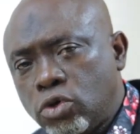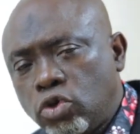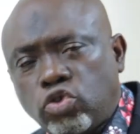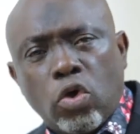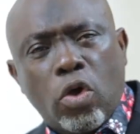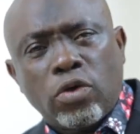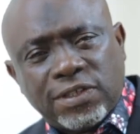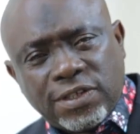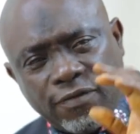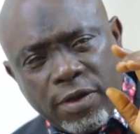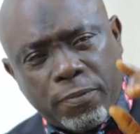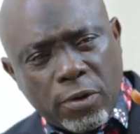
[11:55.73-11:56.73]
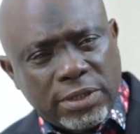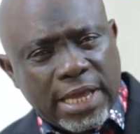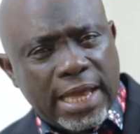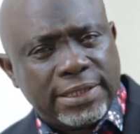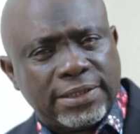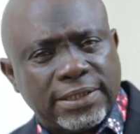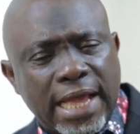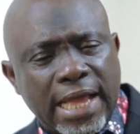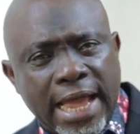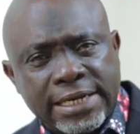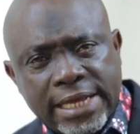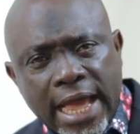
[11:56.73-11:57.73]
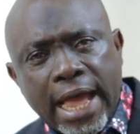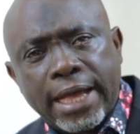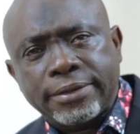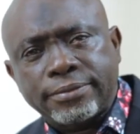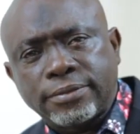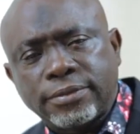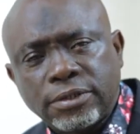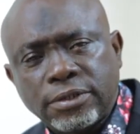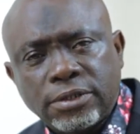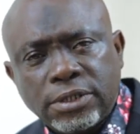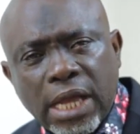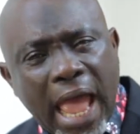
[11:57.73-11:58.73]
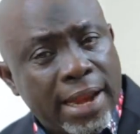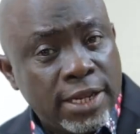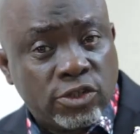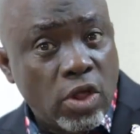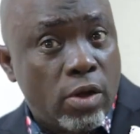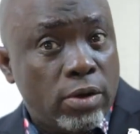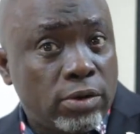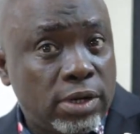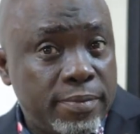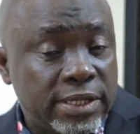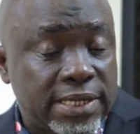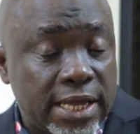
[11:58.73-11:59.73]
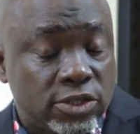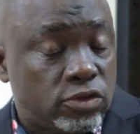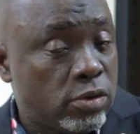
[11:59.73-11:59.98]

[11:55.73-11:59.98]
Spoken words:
So conceiving project idea, and it's not only limited